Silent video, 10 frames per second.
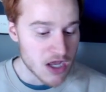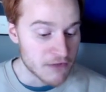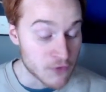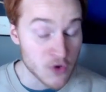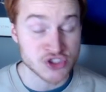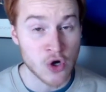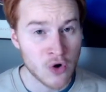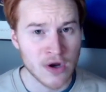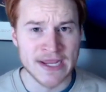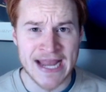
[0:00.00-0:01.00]
Of course,
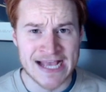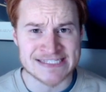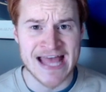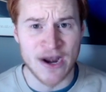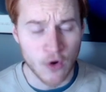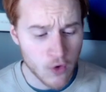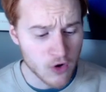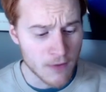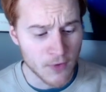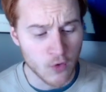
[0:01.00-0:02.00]
Oregon has that
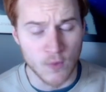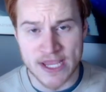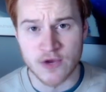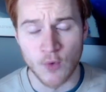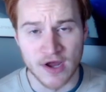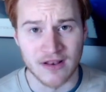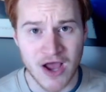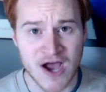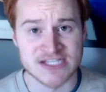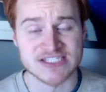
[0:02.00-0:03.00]
horrible week one
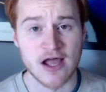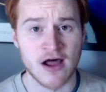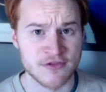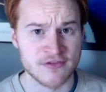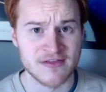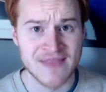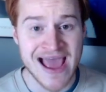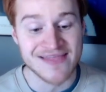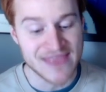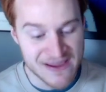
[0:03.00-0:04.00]
loss. Other than
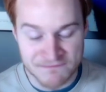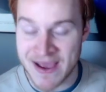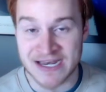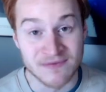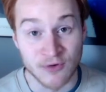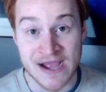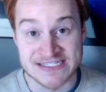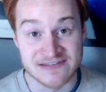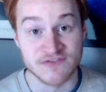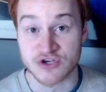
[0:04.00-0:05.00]
that, they've been
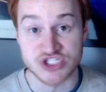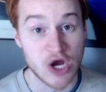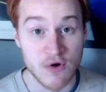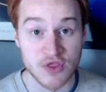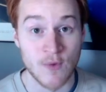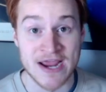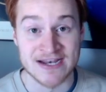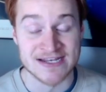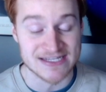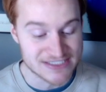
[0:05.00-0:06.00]
impressive. There's no other way
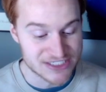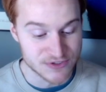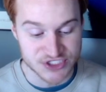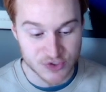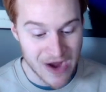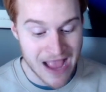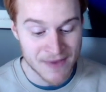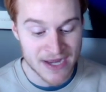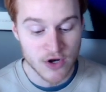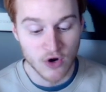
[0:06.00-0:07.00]
to describe
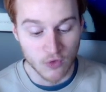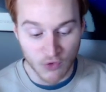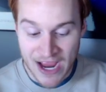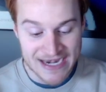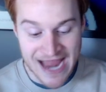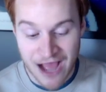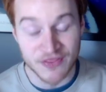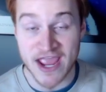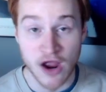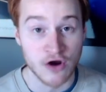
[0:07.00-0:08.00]
it. Right now,
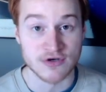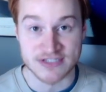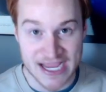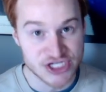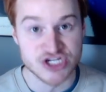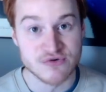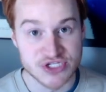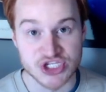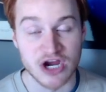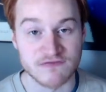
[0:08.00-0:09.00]
they do
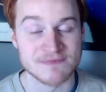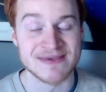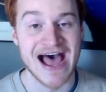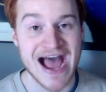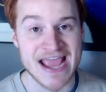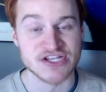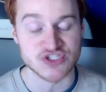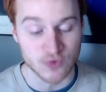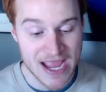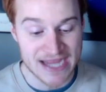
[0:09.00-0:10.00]
deserve to be the
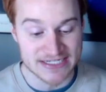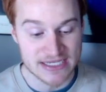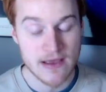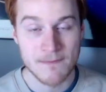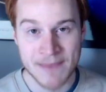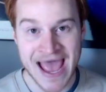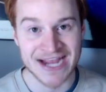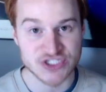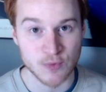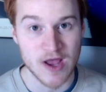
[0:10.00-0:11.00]
highest ranked
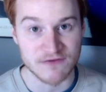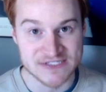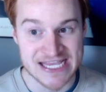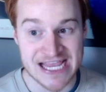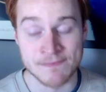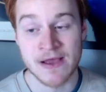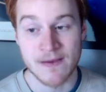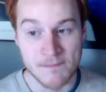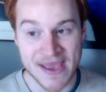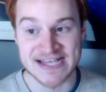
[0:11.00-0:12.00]
Pac-12 team
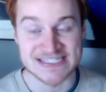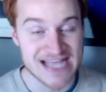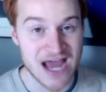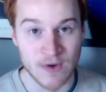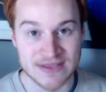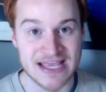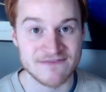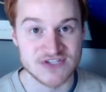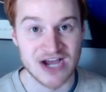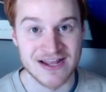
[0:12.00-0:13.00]
based on what
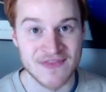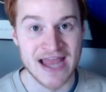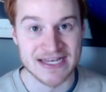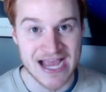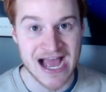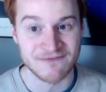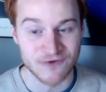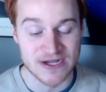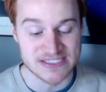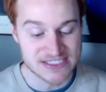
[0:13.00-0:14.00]
they've done in that
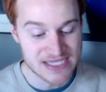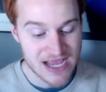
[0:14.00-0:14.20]
conference.